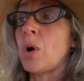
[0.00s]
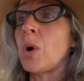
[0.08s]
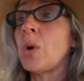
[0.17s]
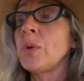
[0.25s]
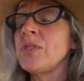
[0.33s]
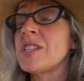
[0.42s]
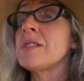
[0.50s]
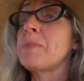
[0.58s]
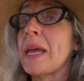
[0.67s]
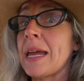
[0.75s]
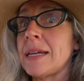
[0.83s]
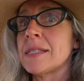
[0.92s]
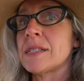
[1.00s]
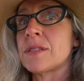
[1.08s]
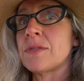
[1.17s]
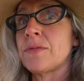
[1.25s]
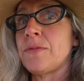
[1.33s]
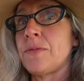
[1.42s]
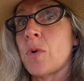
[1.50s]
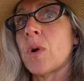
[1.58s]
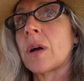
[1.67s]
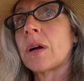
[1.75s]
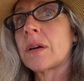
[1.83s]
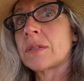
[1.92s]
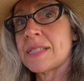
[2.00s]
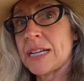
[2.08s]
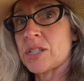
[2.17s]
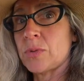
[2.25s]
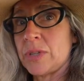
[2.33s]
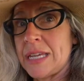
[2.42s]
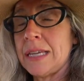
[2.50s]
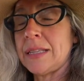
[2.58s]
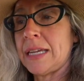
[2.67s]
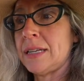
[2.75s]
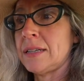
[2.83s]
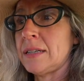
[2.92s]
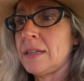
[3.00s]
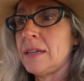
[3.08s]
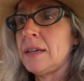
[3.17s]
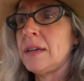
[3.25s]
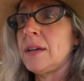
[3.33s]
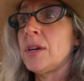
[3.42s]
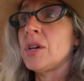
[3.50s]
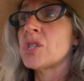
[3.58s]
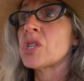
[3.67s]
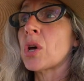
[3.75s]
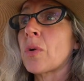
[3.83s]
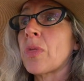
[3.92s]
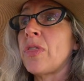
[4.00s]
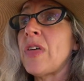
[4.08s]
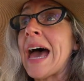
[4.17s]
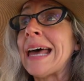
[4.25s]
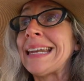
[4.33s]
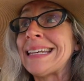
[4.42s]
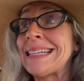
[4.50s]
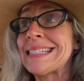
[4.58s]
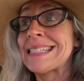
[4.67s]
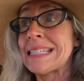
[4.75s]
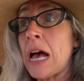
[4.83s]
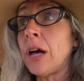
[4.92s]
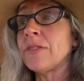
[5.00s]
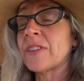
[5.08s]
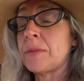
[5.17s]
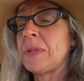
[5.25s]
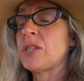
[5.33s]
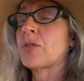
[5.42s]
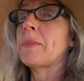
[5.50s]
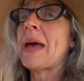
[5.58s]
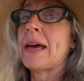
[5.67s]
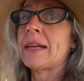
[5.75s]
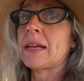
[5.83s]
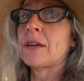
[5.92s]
hold space for sexual healing. So that in itself can be traumatic